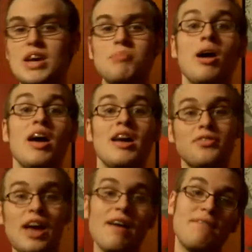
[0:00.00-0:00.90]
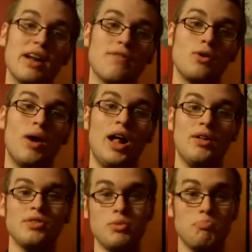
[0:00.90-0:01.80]
meme, it's kind of funny for a
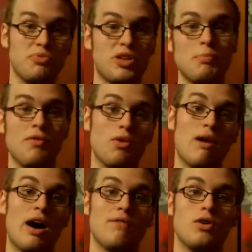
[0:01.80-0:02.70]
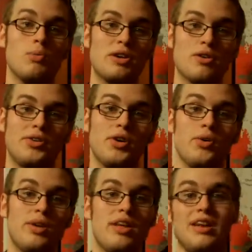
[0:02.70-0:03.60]
while, you keep it around for a week or
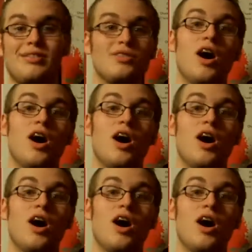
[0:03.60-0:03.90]
two, and then it's